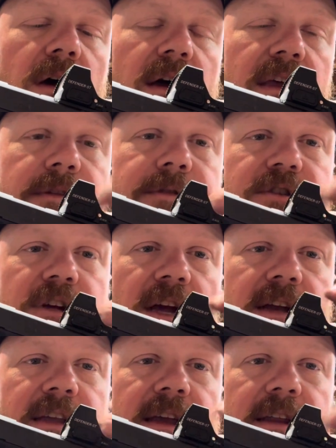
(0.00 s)
if you're
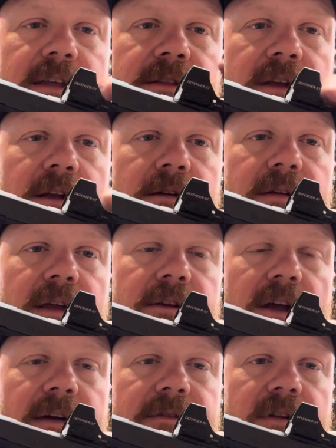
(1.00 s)
trying to get in there and
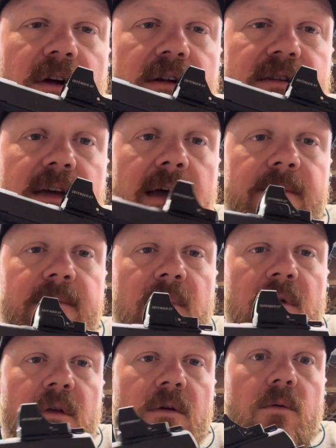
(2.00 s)
you're having a hard time,
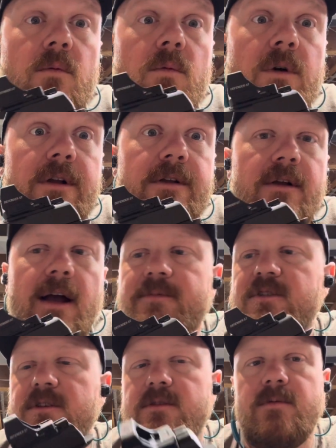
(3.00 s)
what are your
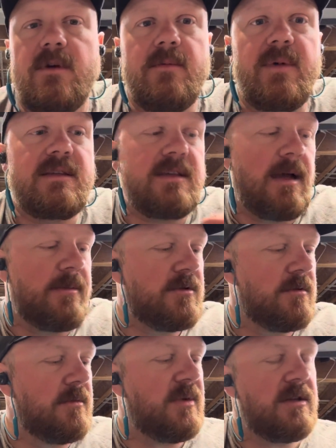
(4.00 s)
options? Well, the best
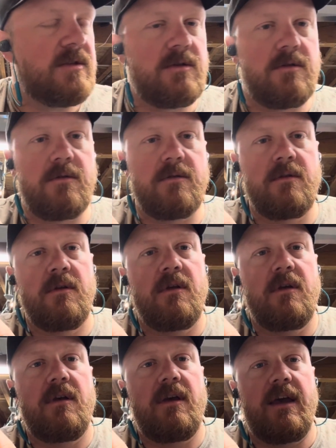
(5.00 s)
option would be to
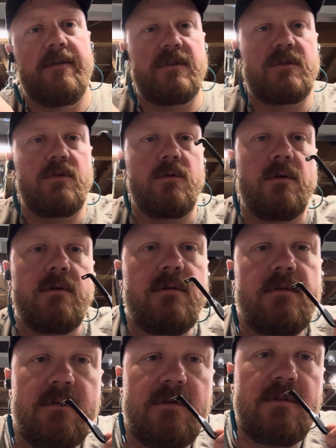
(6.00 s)
have the tool
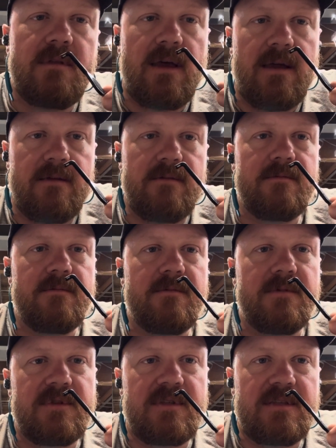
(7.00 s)
that
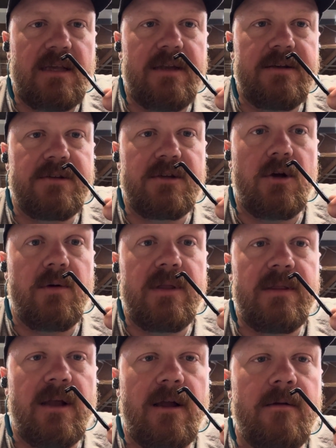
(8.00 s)
was designed to go
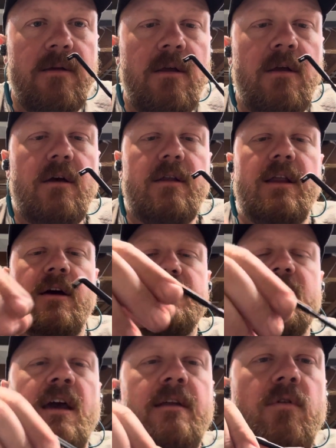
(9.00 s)
in there. Now, it's
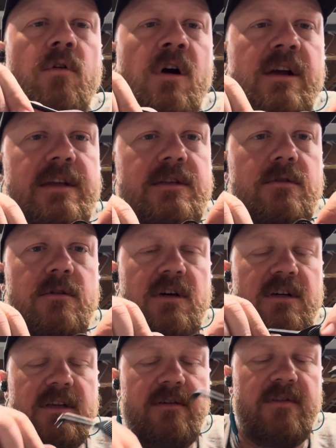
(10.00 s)
kind of a wonky tool,
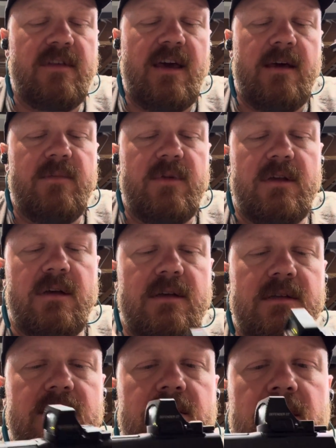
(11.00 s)
I'll give you that,
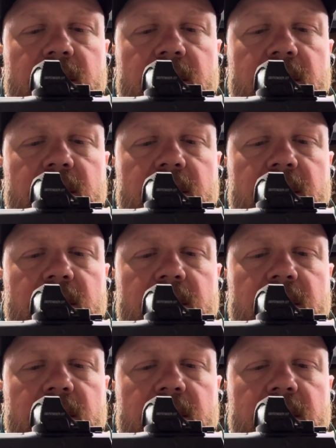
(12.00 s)
because